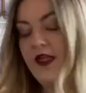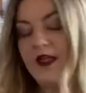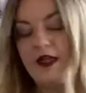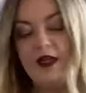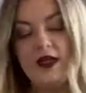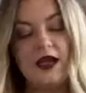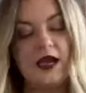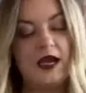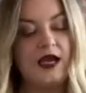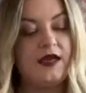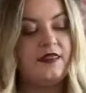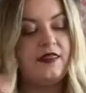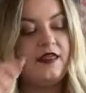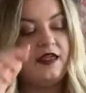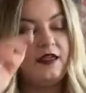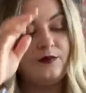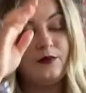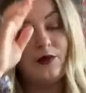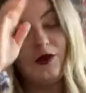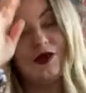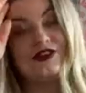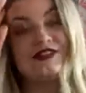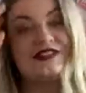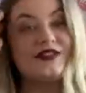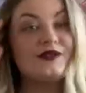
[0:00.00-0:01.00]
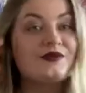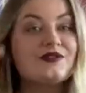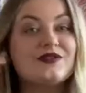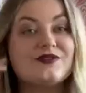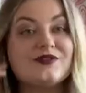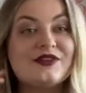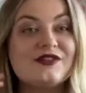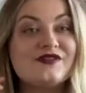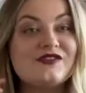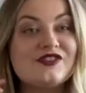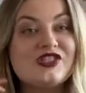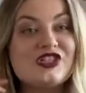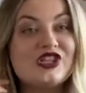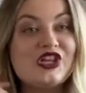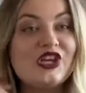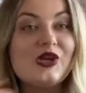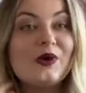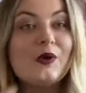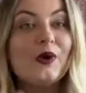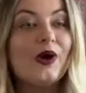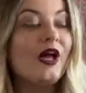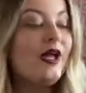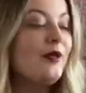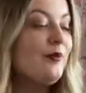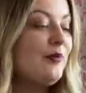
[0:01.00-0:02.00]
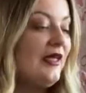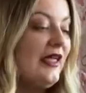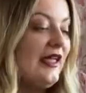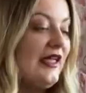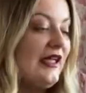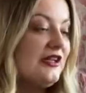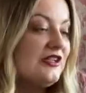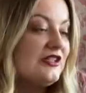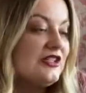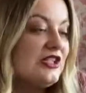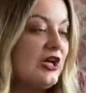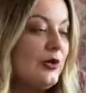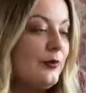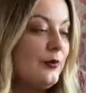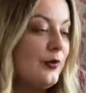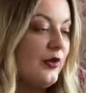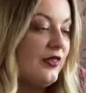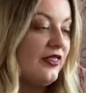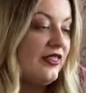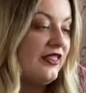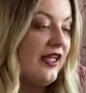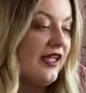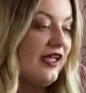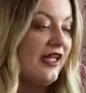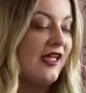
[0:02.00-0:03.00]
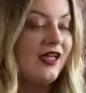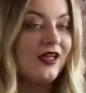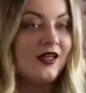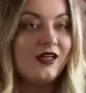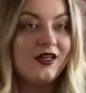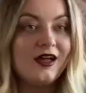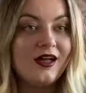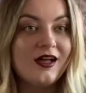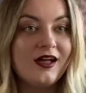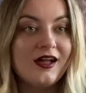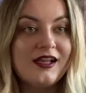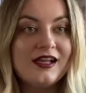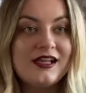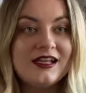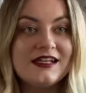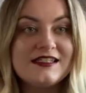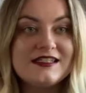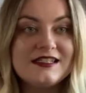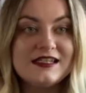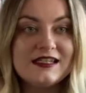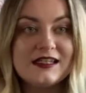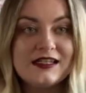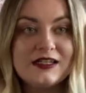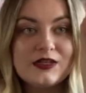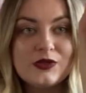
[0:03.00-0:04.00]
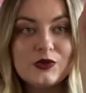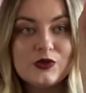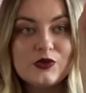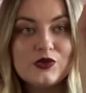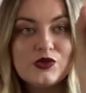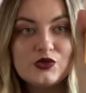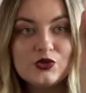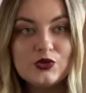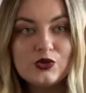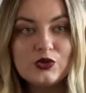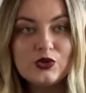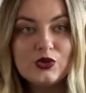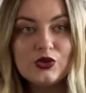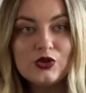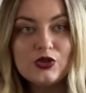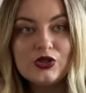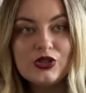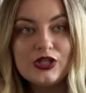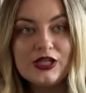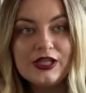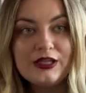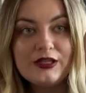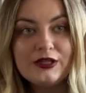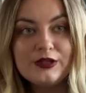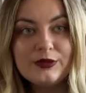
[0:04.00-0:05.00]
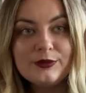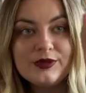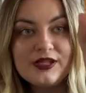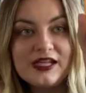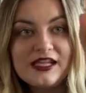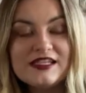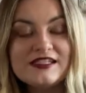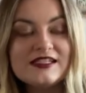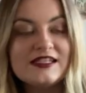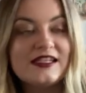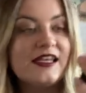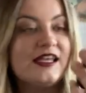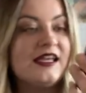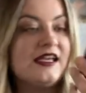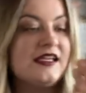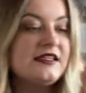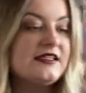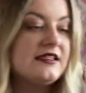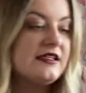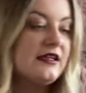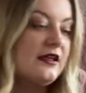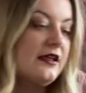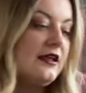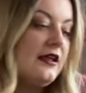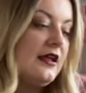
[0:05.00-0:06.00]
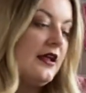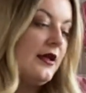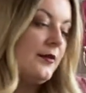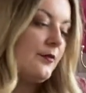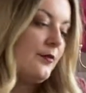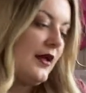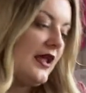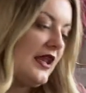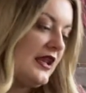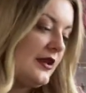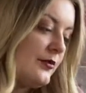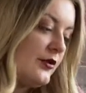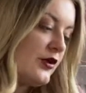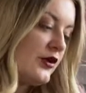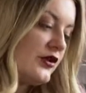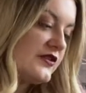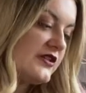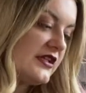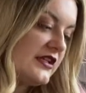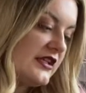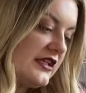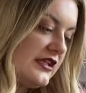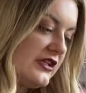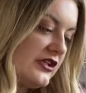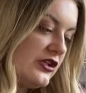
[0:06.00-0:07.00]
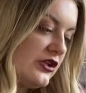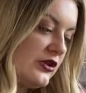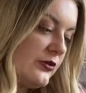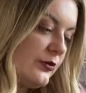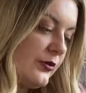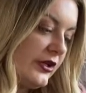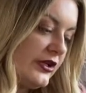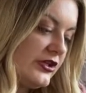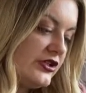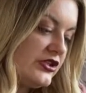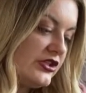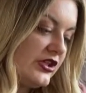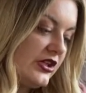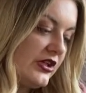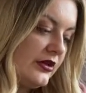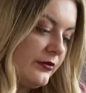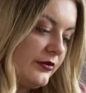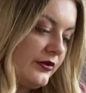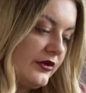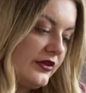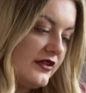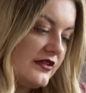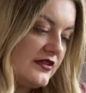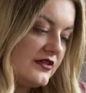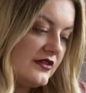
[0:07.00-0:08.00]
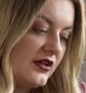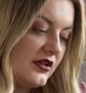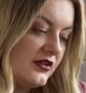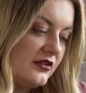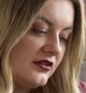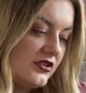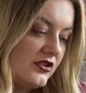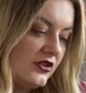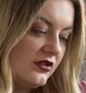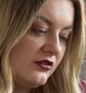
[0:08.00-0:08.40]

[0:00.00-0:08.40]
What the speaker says: And then because it was 3 for £2, I picked up their highlighting contour illuminator kit, mainly because I need a new blusher because I don't